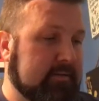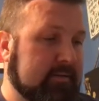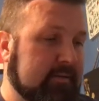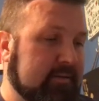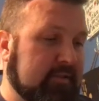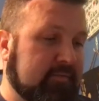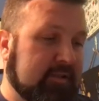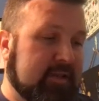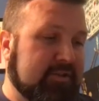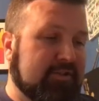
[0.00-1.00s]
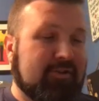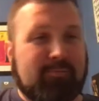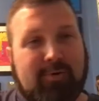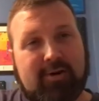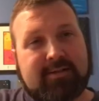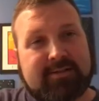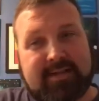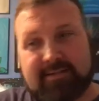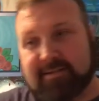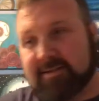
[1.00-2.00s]
except for the Keyshawn Martin
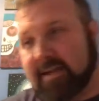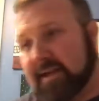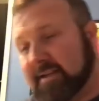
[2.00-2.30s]
Texans guy.